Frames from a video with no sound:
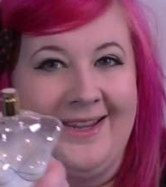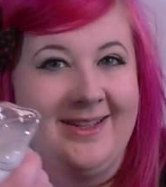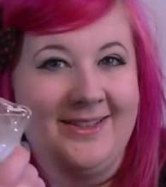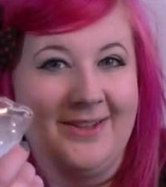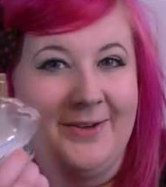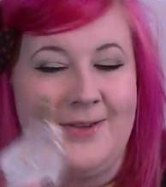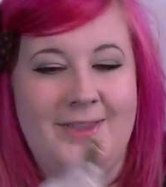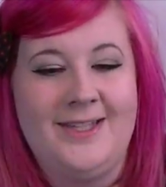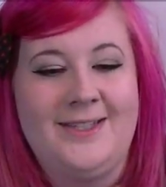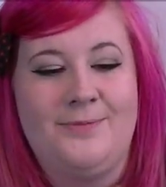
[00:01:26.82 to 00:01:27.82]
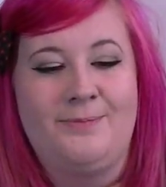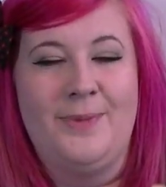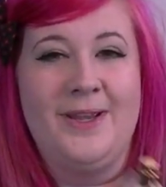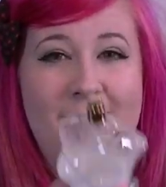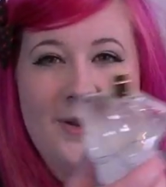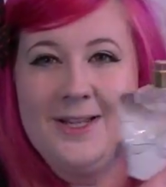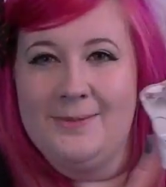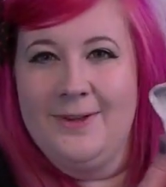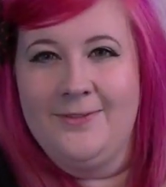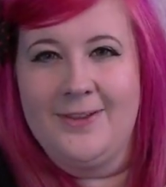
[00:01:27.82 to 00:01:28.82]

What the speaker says: So this bit reminds me of,